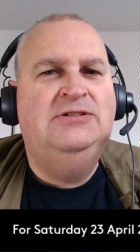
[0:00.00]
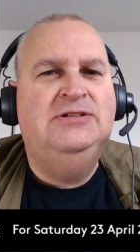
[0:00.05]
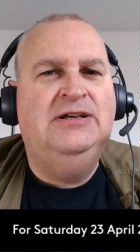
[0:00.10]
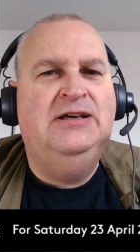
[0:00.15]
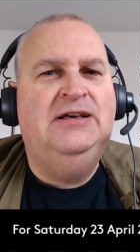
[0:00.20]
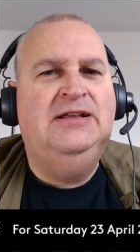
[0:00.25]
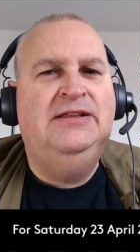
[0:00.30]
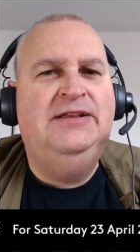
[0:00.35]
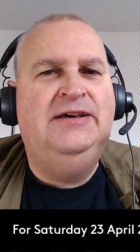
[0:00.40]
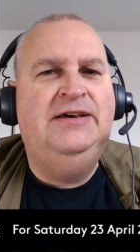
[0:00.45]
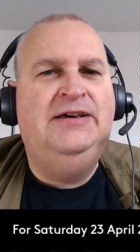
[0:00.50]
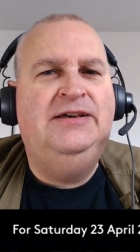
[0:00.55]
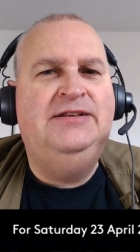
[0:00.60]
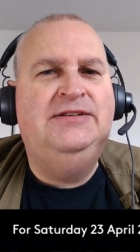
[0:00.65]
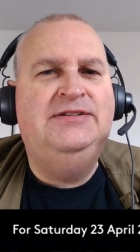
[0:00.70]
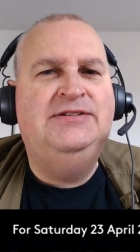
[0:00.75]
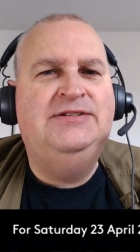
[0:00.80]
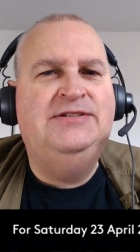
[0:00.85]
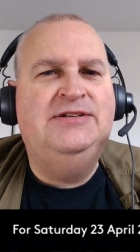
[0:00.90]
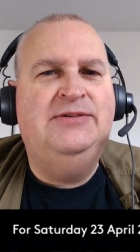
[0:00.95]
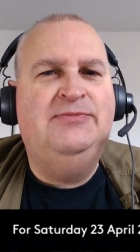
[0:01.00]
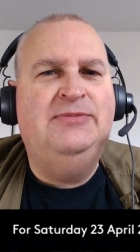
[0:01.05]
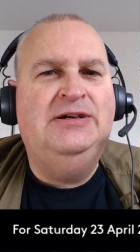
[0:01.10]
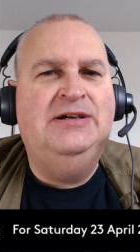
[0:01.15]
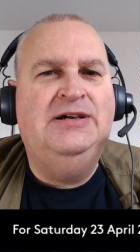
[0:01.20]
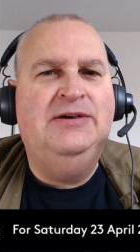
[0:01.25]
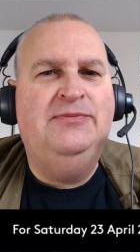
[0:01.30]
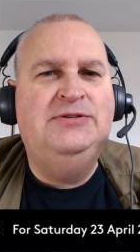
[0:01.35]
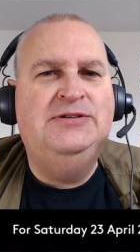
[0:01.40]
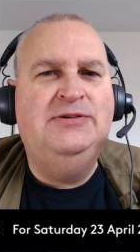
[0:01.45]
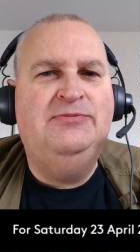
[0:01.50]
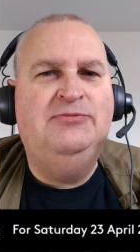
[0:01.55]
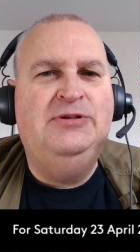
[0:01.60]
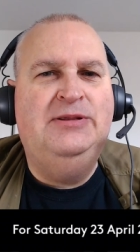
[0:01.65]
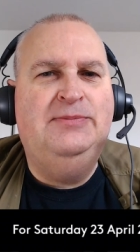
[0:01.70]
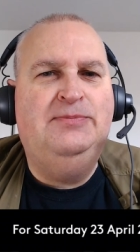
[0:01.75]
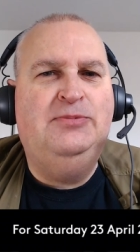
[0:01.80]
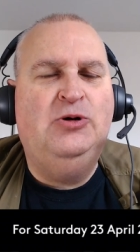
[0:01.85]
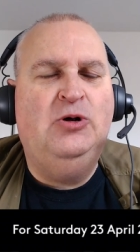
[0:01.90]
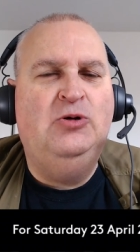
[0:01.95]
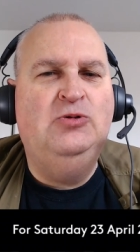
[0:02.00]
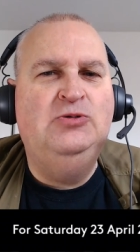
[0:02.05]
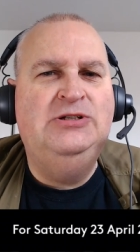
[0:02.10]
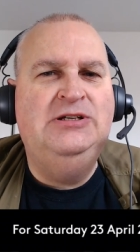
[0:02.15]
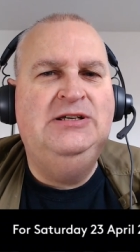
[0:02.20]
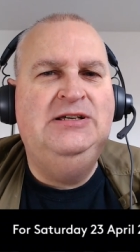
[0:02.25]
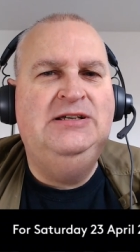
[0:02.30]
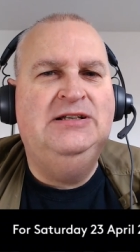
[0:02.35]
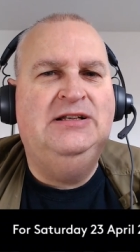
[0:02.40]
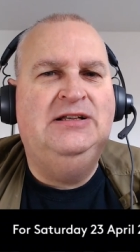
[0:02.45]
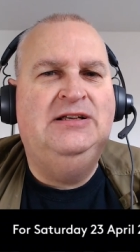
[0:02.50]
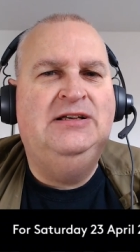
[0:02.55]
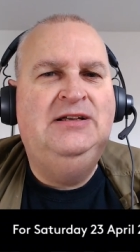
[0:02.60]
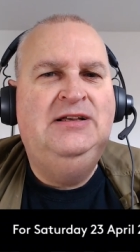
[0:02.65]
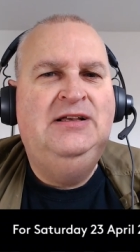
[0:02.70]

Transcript: and then someone comes up with a pro deal.